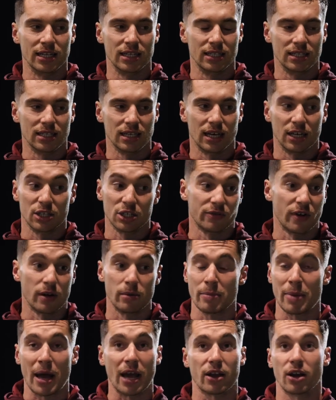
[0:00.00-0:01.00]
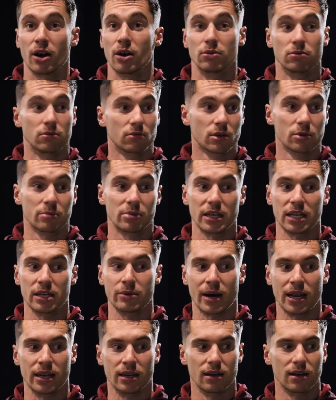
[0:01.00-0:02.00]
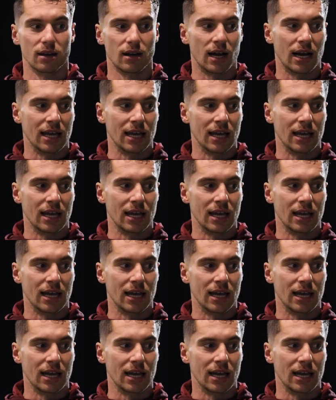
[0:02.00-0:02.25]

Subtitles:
and I just felt my back go completely went,